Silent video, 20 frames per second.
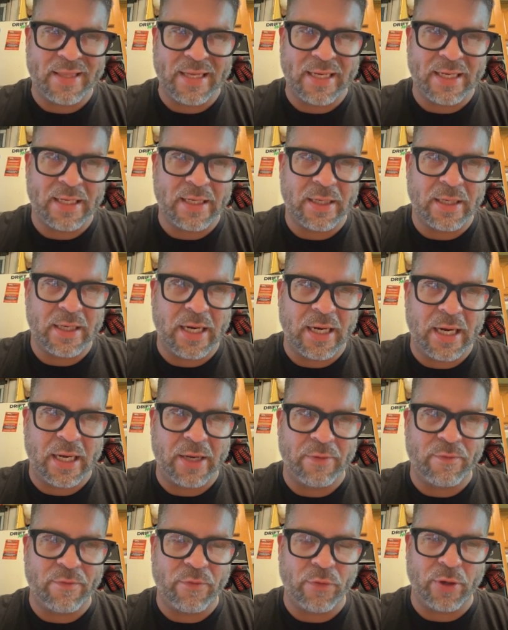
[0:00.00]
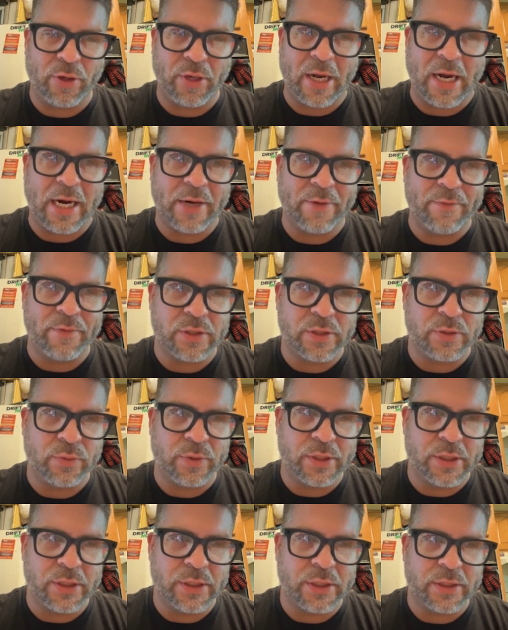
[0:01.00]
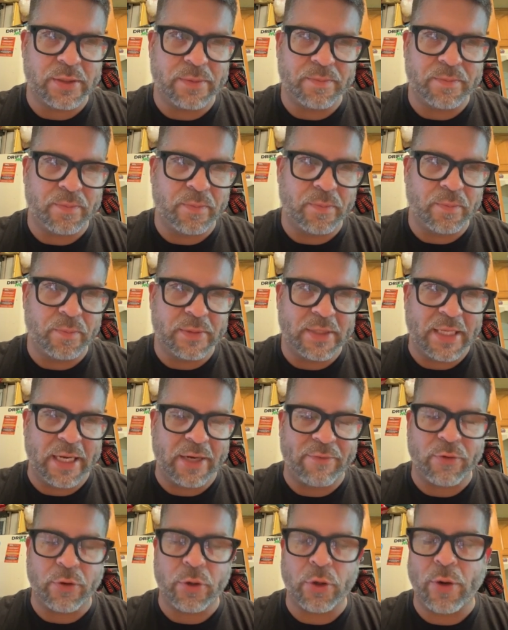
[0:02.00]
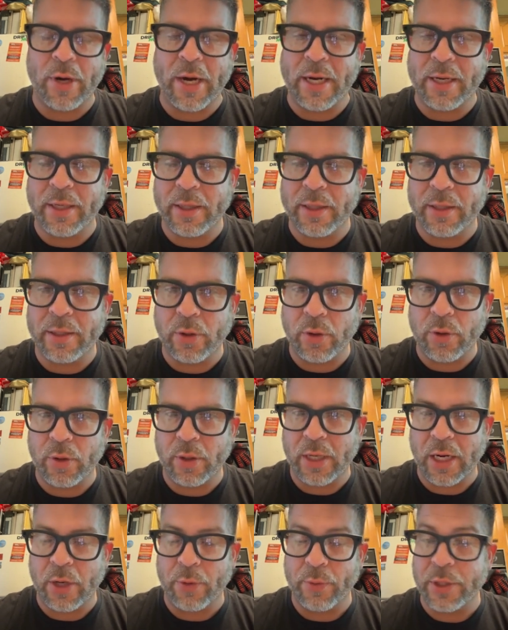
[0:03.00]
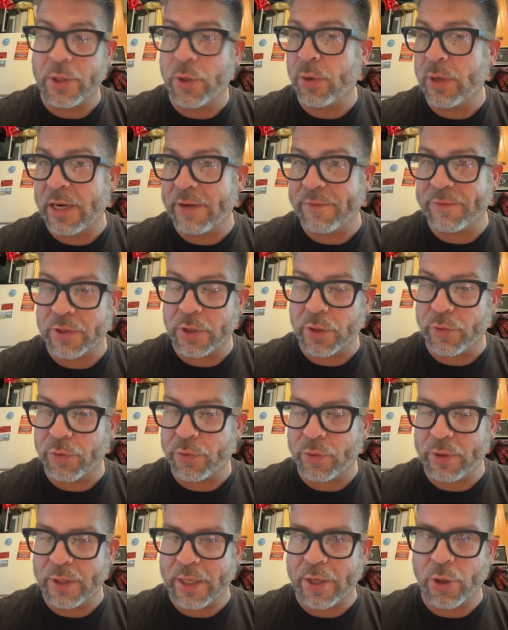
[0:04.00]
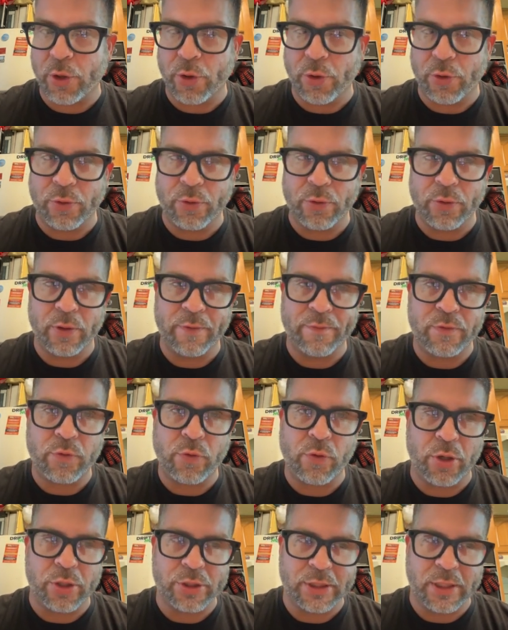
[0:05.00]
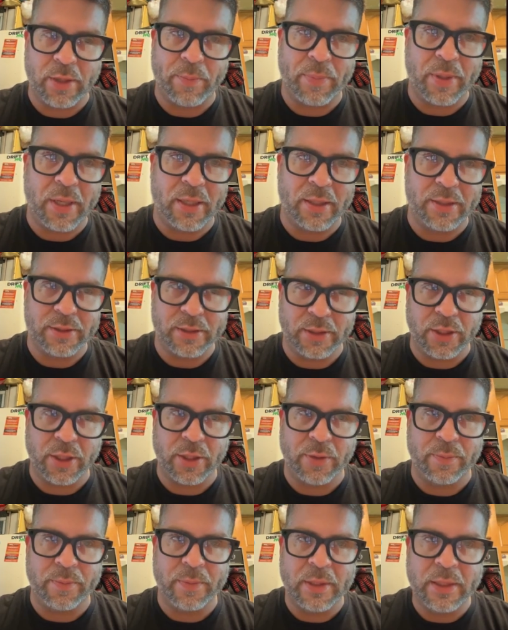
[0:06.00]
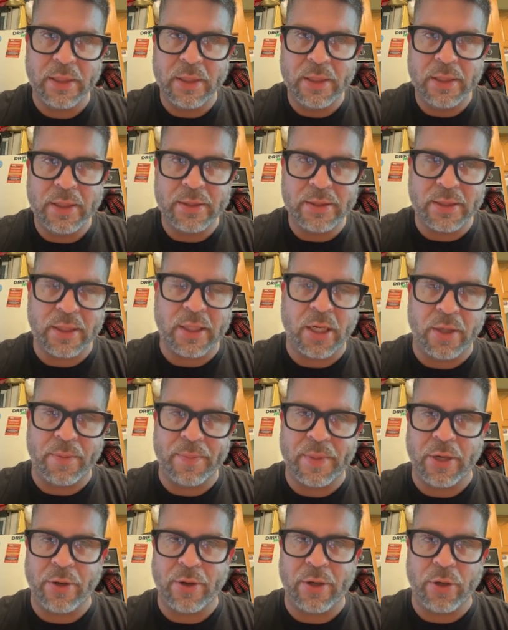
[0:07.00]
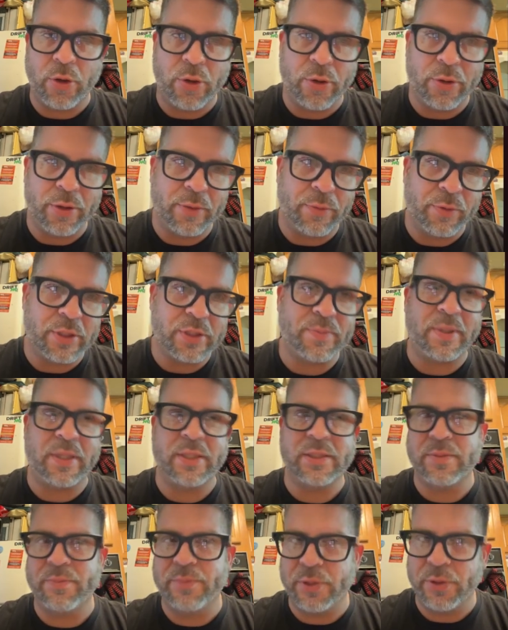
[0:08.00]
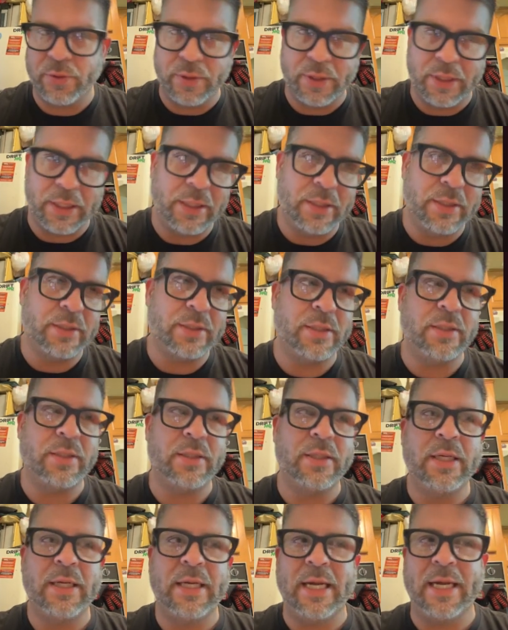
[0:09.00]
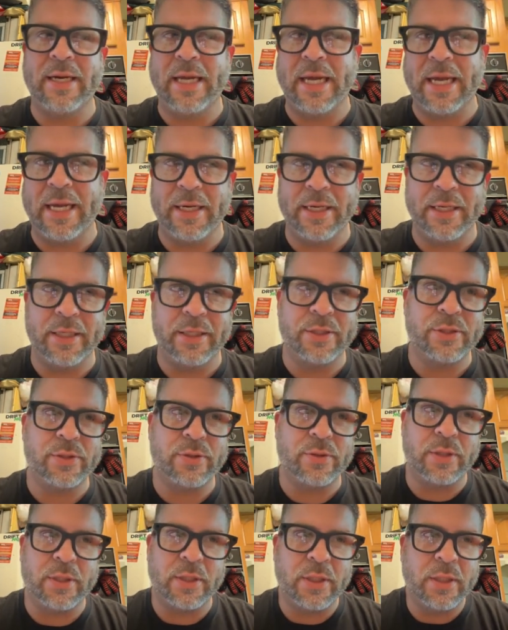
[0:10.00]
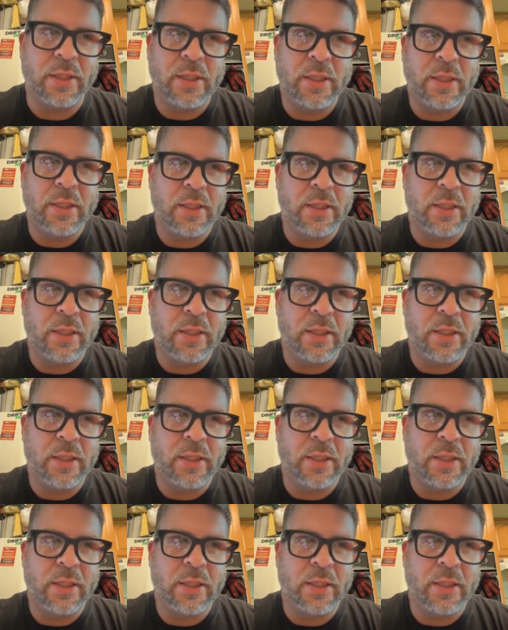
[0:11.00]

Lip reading: think for a lot of us, we just take for granted on how we don't have to go through that hurdle of crossing a pond to come here and all the responsibilities and headaches or